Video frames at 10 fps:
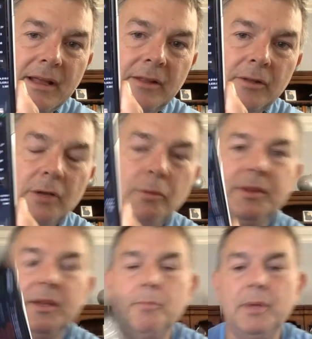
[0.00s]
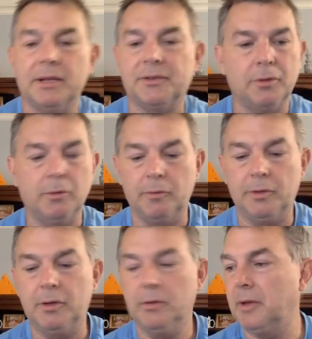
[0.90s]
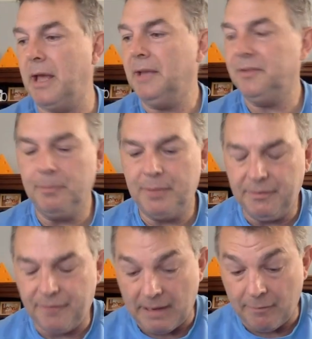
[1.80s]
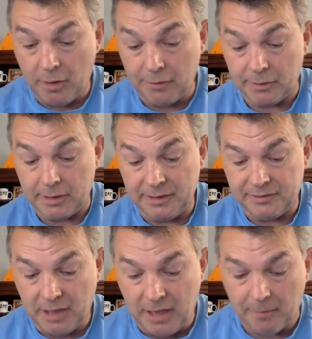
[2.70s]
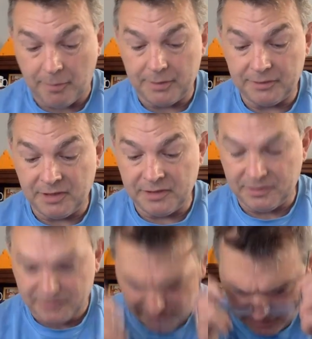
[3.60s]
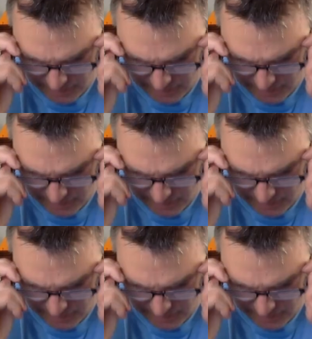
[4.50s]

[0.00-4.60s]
And look what they missed. So, you know, the S&P 500 is up since it's the,